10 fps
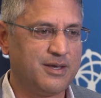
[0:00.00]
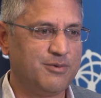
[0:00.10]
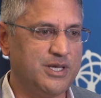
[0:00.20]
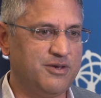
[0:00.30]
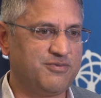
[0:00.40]

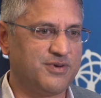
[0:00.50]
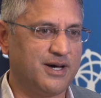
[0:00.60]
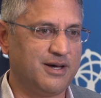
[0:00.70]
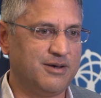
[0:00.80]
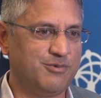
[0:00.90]

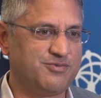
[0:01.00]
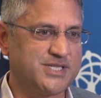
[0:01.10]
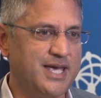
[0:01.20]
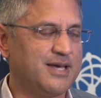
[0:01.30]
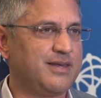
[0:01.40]
we've
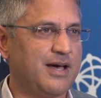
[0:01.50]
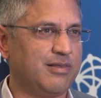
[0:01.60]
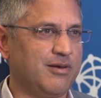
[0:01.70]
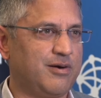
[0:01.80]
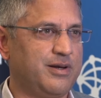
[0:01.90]
taken
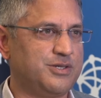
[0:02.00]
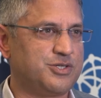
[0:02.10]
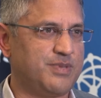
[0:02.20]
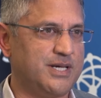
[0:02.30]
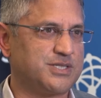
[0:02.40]
that learning
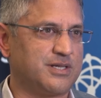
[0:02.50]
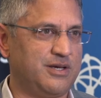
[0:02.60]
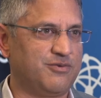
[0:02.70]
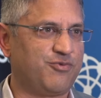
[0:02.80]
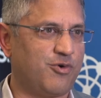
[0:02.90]
to
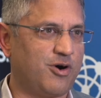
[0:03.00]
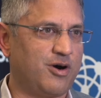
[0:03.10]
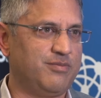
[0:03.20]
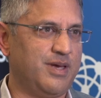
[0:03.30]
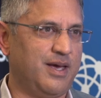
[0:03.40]
basically
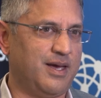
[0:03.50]
inform